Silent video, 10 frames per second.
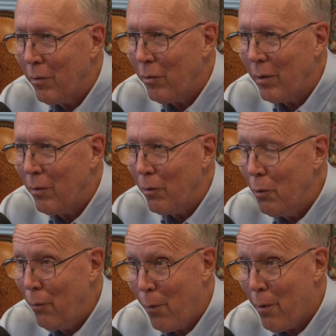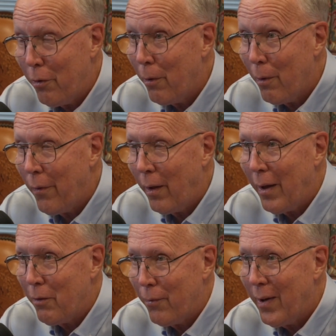is new for us here over the
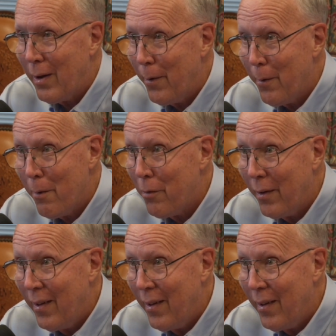last 5 years.